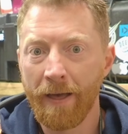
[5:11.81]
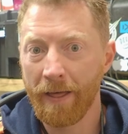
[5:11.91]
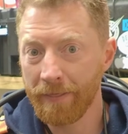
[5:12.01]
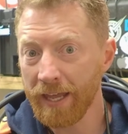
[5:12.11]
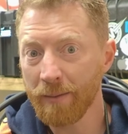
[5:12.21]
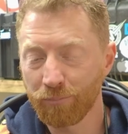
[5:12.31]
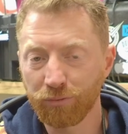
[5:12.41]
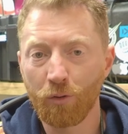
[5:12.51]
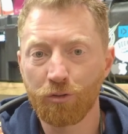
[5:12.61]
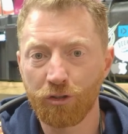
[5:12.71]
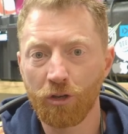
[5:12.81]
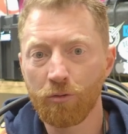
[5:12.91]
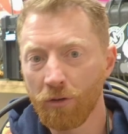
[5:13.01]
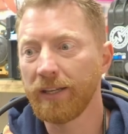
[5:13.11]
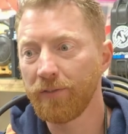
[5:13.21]
and they approach you,
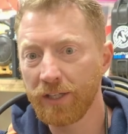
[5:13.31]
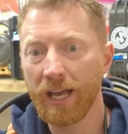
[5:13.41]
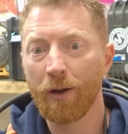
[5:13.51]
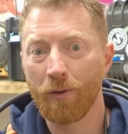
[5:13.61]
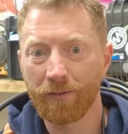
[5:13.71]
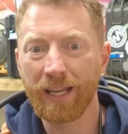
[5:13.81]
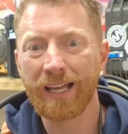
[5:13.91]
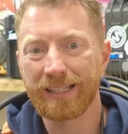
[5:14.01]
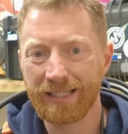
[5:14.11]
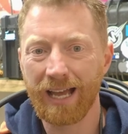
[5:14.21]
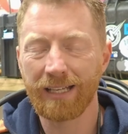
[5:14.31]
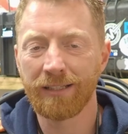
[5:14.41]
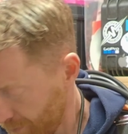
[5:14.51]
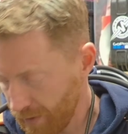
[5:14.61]
giving you the out of gas sign,